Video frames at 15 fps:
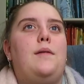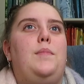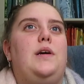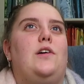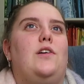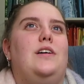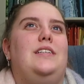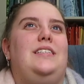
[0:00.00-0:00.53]

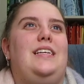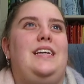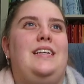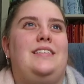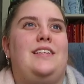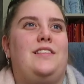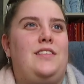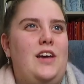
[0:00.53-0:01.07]
because
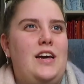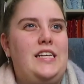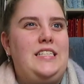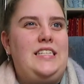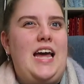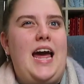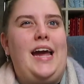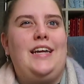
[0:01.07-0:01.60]
it's a
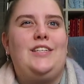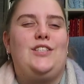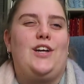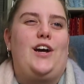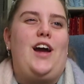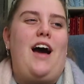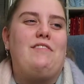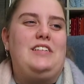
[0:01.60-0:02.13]
Thursday.
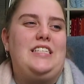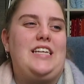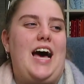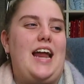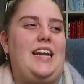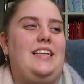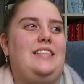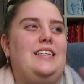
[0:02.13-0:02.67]
So I've
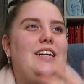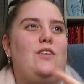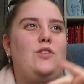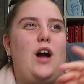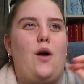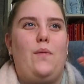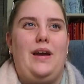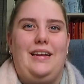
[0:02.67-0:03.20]
decided that I'll
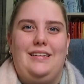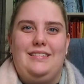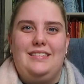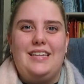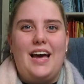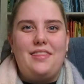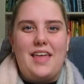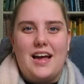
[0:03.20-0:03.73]
go in
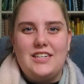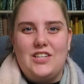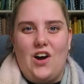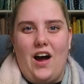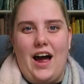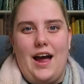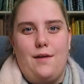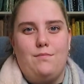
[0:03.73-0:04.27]
at that
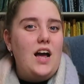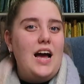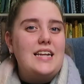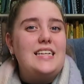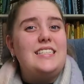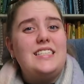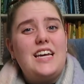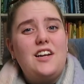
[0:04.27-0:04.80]
time. I
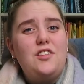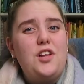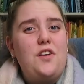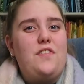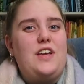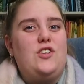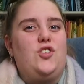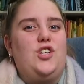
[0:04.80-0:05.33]
tend to get a lot
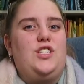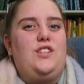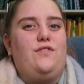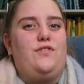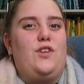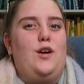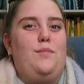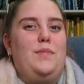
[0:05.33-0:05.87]
of interest
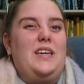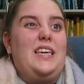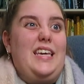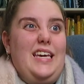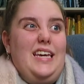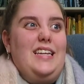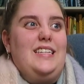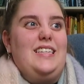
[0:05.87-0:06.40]
from
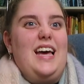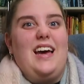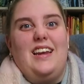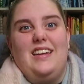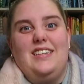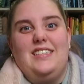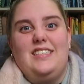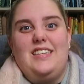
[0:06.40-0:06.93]
kids
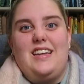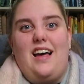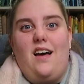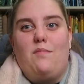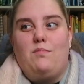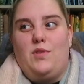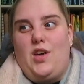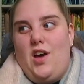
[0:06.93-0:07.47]
and
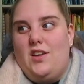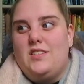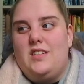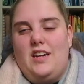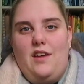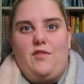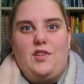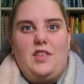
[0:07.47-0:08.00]
girls
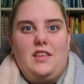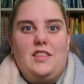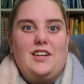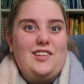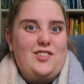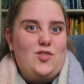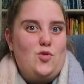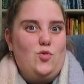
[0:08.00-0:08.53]
and everything that
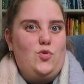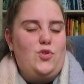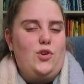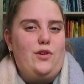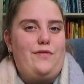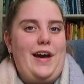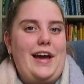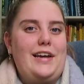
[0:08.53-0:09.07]
are school
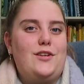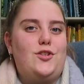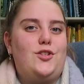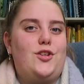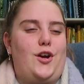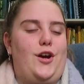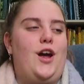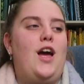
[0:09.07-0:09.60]
sort of age.
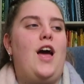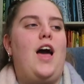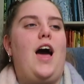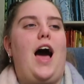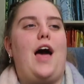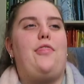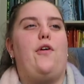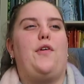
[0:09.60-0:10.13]
So
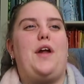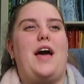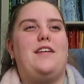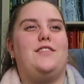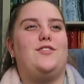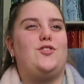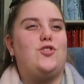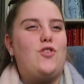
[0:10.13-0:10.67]
I thought
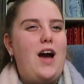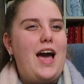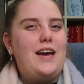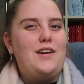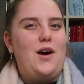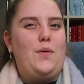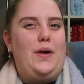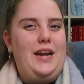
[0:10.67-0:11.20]
I'd try
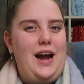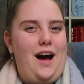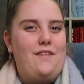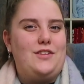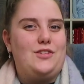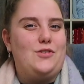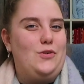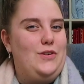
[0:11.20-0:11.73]
and go in
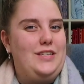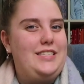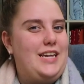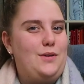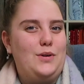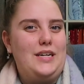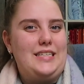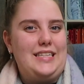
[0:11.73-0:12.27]
after school and
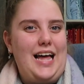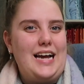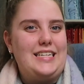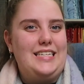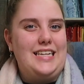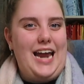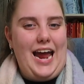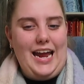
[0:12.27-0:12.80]
see what it's like
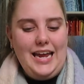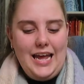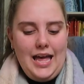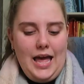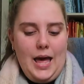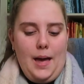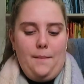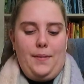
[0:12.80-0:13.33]
today.
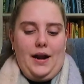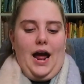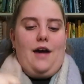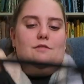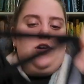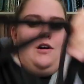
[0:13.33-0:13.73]
But I've